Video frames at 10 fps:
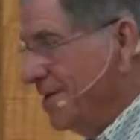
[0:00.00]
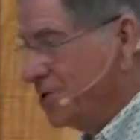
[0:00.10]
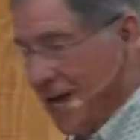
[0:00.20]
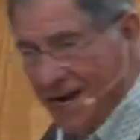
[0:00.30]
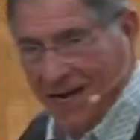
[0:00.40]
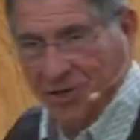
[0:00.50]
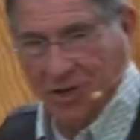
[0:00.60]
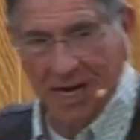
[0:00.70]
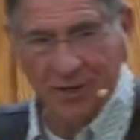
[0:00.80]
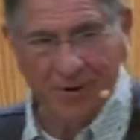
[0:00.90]
The state
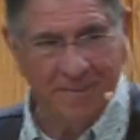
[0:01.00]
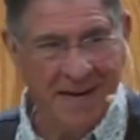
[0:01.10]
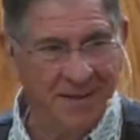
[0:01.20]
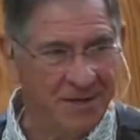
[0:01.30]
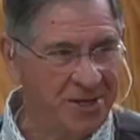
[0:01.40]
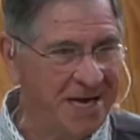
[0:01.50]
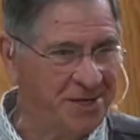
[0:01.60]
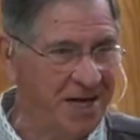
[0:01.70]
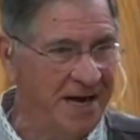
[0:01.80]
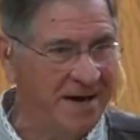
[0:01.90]
legislature had met and the state
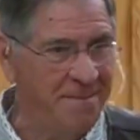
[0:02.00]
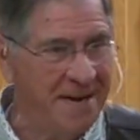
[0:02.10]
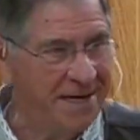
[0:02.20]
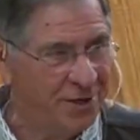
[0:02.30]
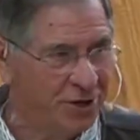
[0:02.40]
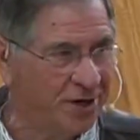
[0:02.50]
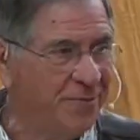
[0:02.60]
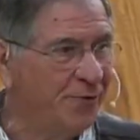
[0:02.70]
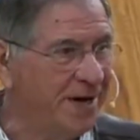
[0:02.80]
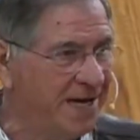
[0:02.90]
senate had met and took him
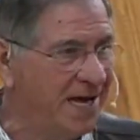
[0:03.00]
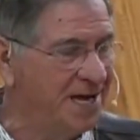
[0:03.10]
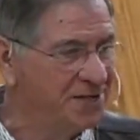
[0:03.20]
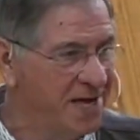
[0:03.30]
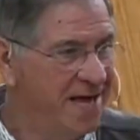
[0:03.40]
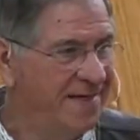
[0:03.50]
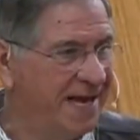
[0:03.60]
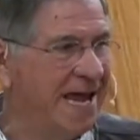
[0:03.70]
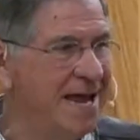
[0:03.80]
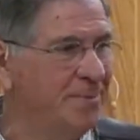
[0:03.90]
three days.
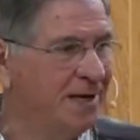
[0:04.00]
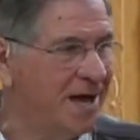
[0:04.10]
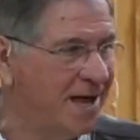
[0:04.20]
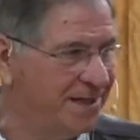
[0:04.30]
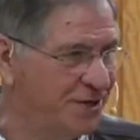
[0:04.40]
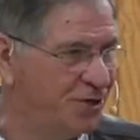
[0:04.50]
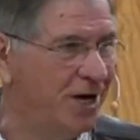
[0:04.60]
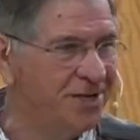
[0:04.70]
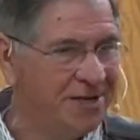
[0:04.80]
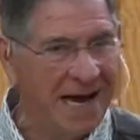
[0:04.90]
They came and got the
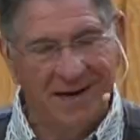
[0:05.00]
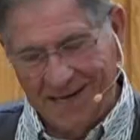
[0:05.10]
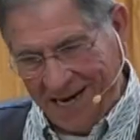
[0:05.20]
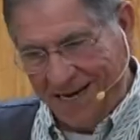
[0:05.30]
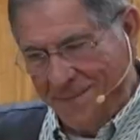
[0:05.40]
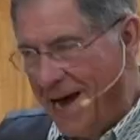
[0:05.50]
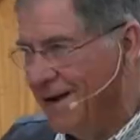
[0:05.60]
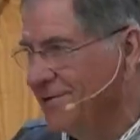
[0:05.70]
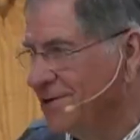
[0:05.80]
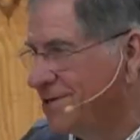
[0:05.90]
judge out, kicked him
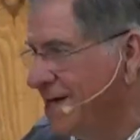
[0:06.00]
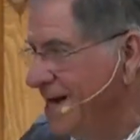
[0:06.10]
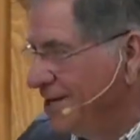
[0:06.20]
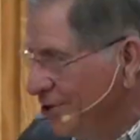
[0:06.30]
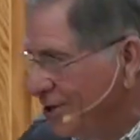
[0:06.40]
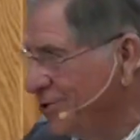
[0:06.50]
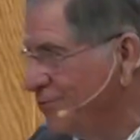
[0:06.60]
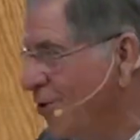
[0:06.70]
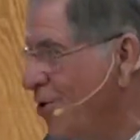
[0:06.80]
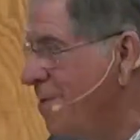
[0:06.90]
out of his thing, took his
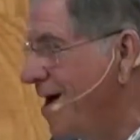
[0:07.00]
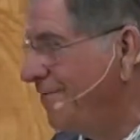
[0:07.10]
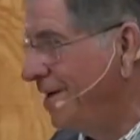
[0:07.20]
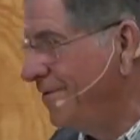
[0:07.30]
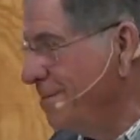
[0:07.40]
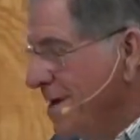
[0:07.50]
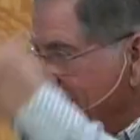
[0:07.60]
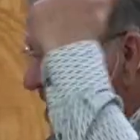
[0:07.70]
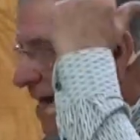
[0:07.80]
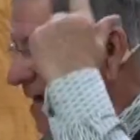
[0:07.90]
robe off of him,
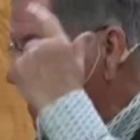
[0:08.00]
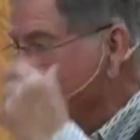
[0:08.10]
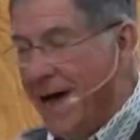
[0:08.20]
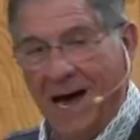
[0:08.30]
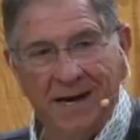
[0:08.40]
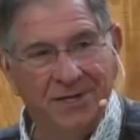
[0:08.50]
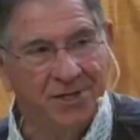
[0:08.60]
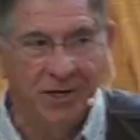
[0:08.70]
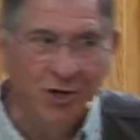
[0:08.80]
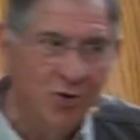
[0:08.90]
kicked him out, and
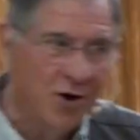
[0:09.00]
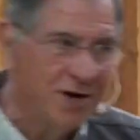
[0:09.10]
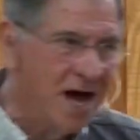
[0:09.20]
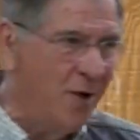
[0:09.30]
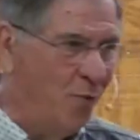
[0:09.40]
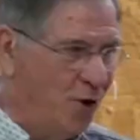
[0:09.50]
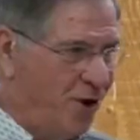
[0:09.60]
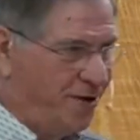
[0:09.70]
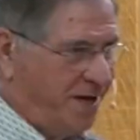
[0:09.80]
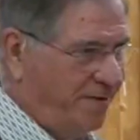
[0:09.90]
said, You are not
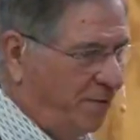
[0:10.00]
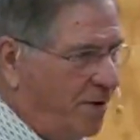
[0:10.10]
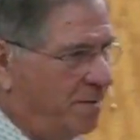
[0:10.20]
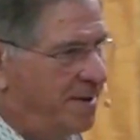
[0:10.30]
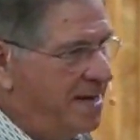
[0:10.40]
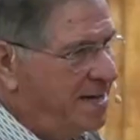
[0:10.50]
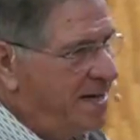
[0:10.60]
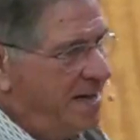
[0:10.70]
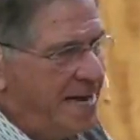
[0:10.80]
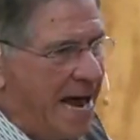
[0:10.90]
worthy of a robe.
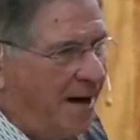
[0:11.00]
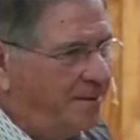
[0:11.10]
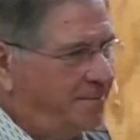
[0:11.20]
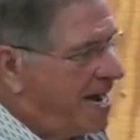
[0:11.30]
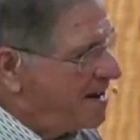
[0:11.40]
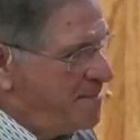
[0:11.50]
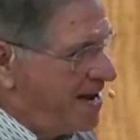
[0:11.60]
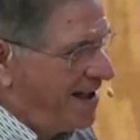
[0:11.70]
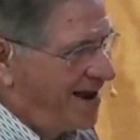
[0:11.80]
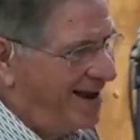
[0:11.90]
Now,
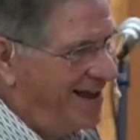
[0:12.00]
amen.